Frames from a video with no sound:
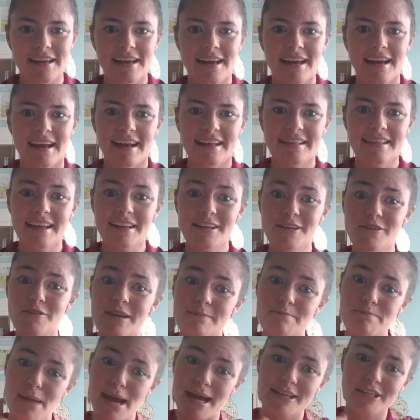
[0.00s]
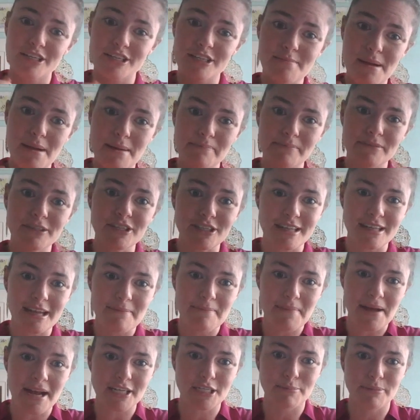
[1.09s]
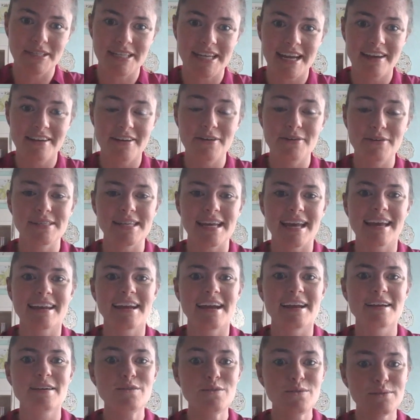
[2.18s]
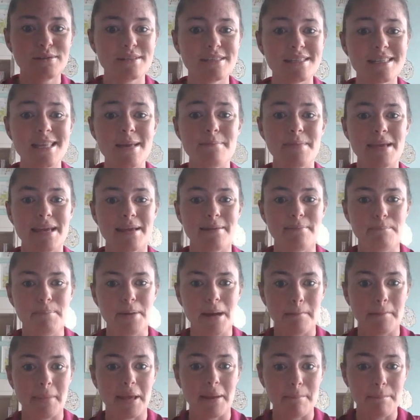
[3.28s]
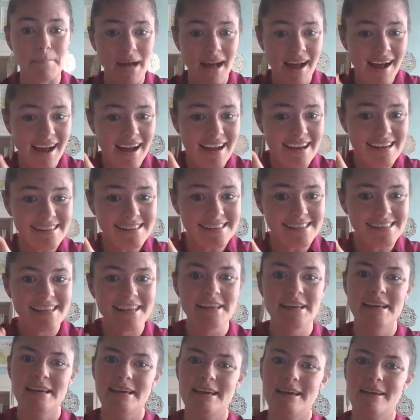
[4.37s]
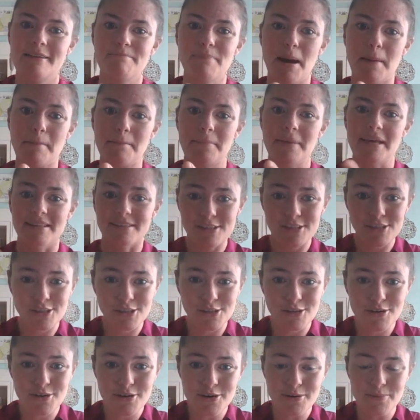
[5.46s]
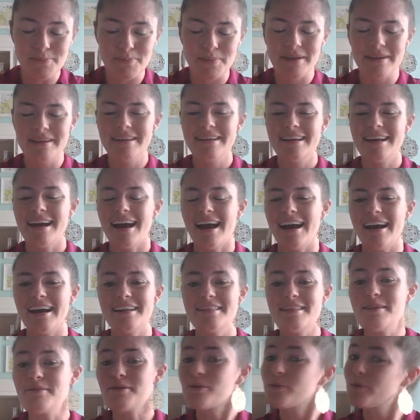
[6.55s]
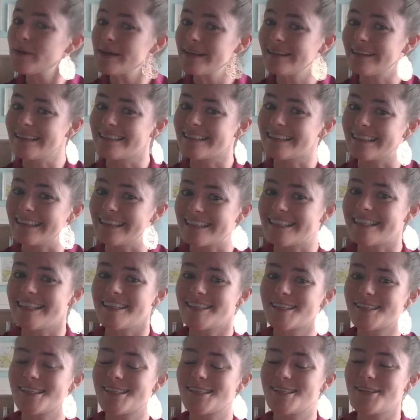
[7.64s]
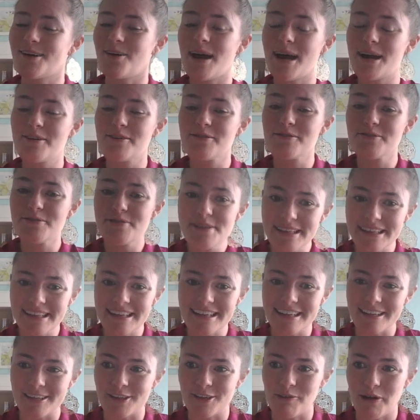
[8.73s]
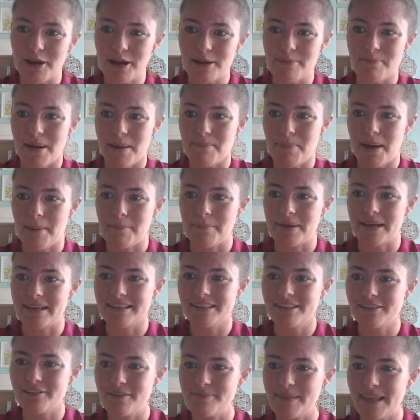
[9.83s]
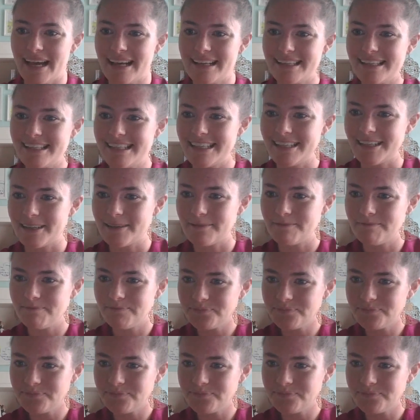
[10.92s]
And then you can mash them up just like mashed potatoes, and I used them in pumpkin pies, in pumpkin soup. They were really delicious. So I really enjoyed my pumpkins from last year.